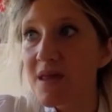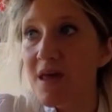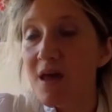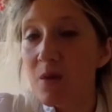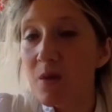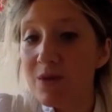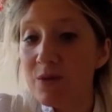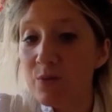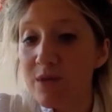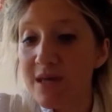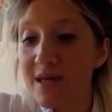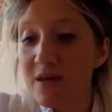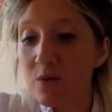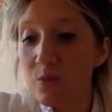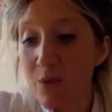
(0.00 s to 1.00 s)
when
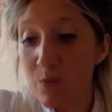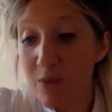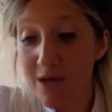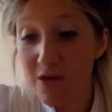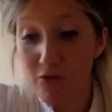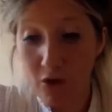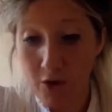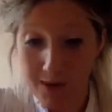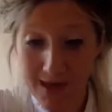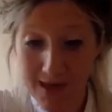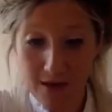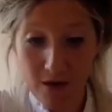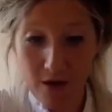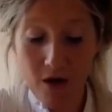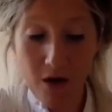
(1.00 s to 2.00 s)
we're growing
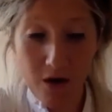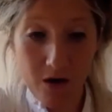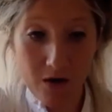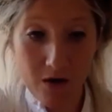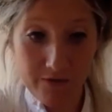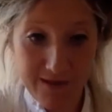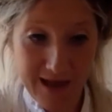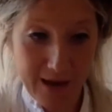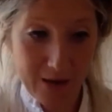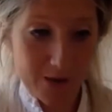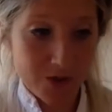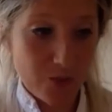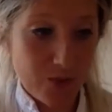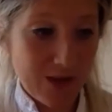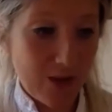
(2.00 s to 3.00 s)
our
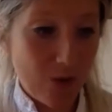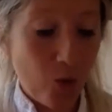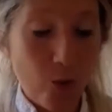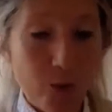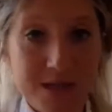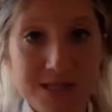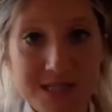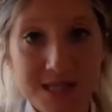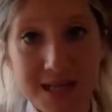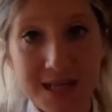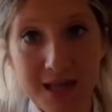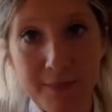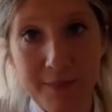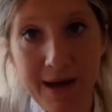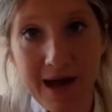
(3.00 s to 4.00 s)
flowers, we're always
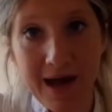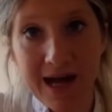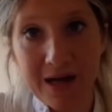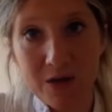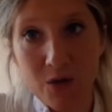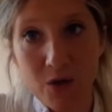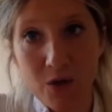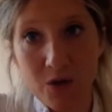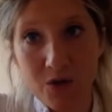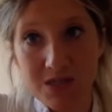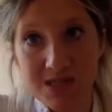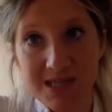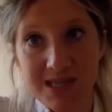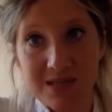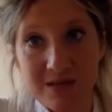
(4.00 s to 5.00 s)
thinking about how long
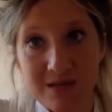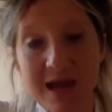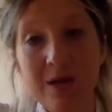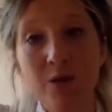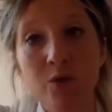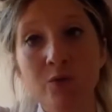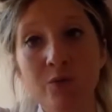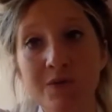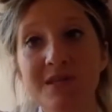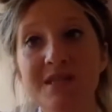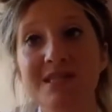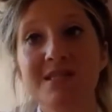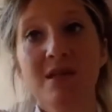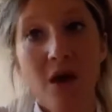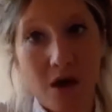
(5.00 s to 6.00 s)
will
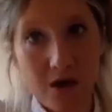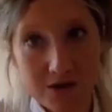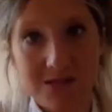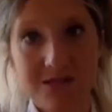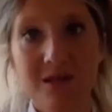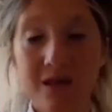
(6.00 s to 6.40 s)
this last